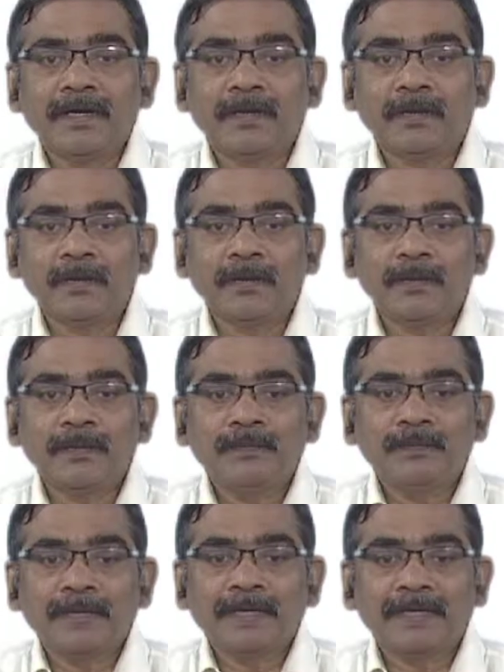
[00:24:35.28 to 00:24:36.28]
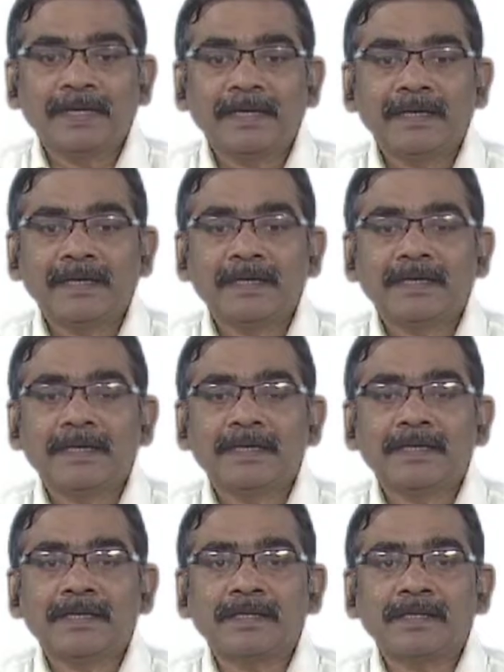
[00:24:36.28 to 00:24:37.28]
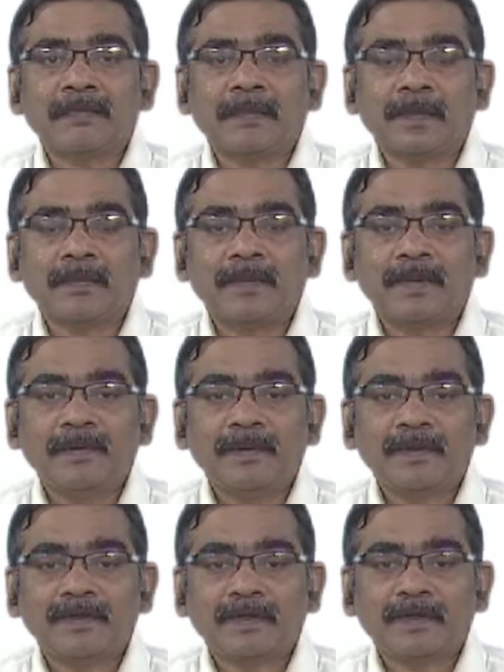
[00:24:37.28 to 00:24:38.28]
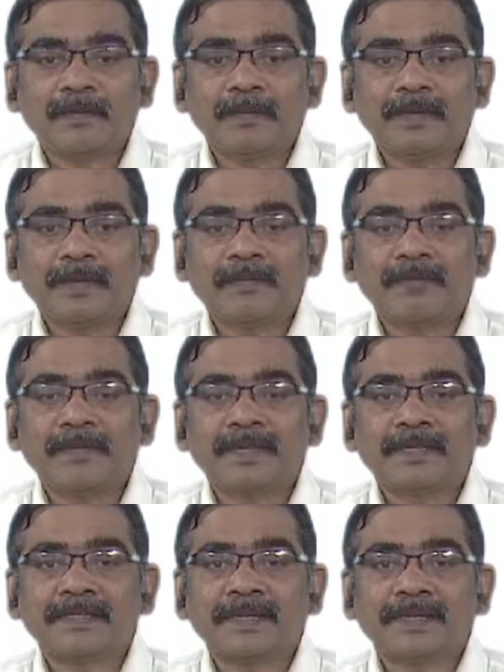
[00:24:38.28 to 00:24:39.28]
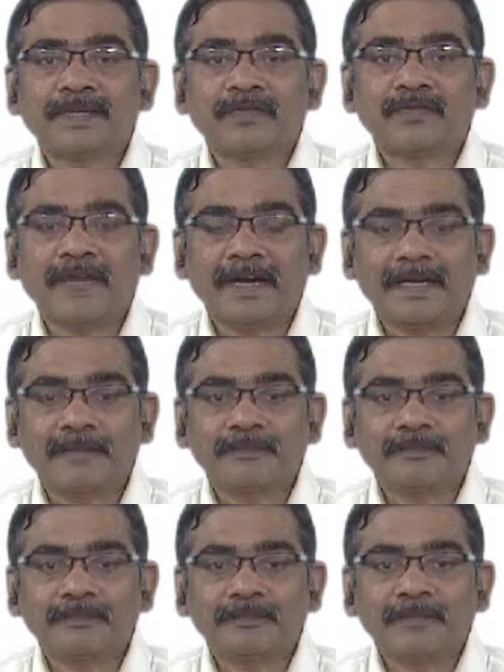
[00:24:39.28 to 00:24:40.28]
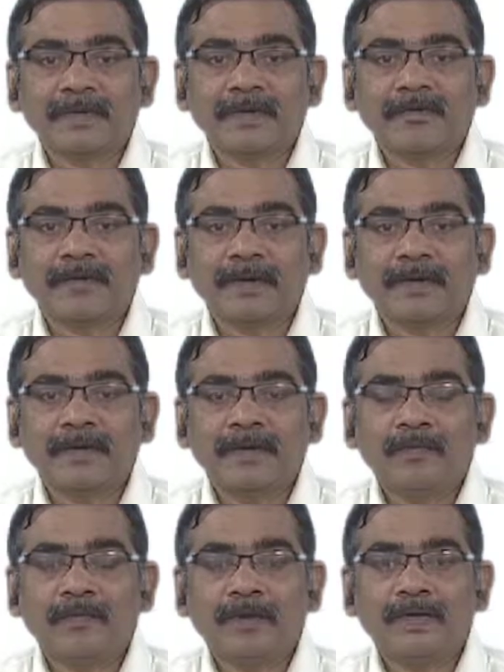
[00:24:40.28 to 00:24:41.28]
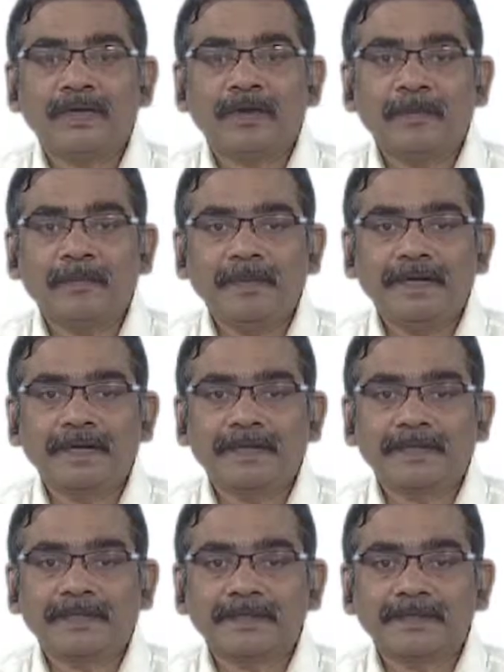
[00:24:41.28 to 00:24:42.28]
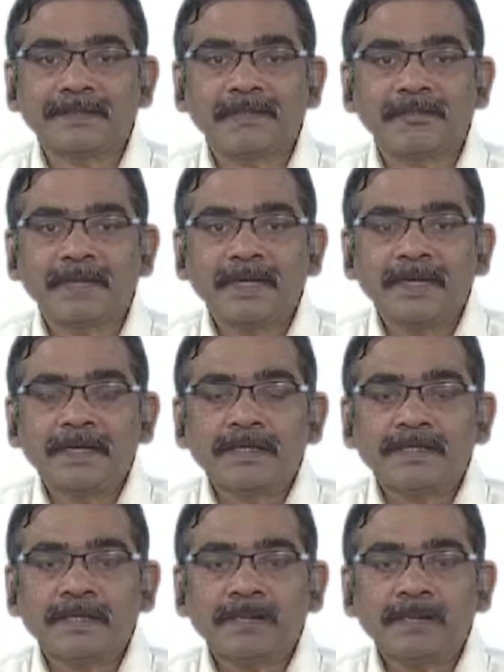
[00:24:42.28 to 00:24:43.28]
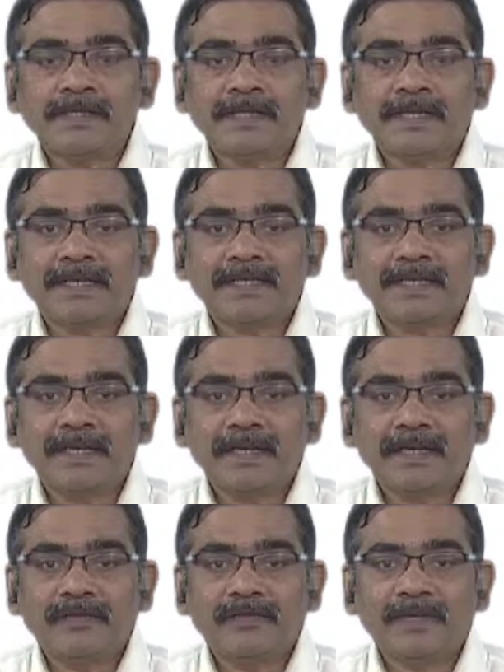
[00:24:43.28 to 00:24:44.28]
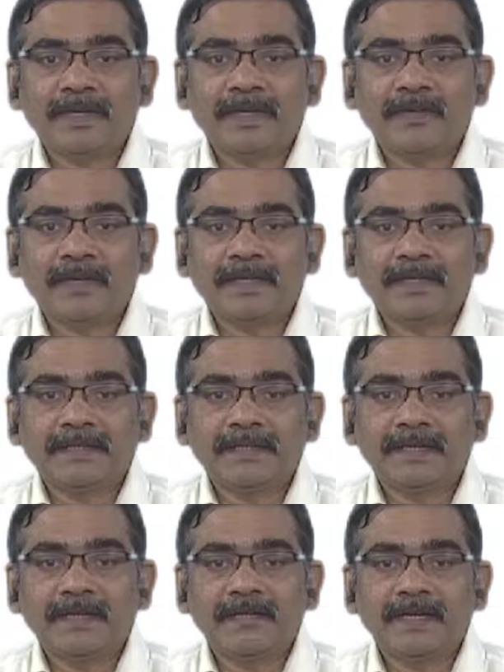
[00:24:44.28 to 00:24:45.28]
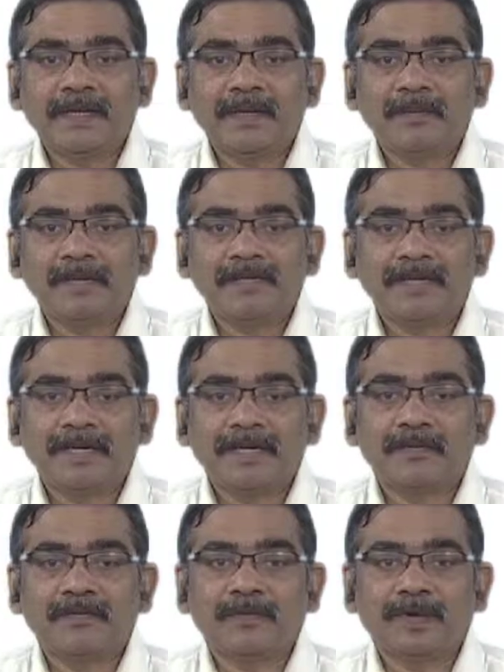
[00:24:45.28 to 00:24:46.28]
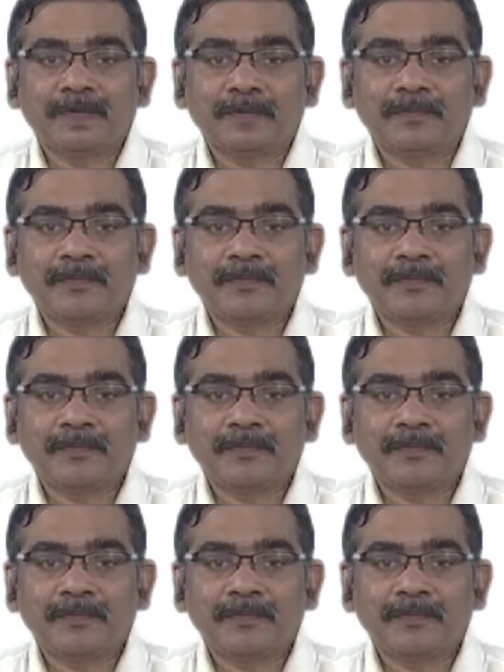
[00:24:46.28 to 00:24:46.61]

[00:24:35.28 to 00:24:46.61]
true, then the problem is said to be satisfied. Fine. What are the complications? Suppose let us say if there are only 3 variables are involved,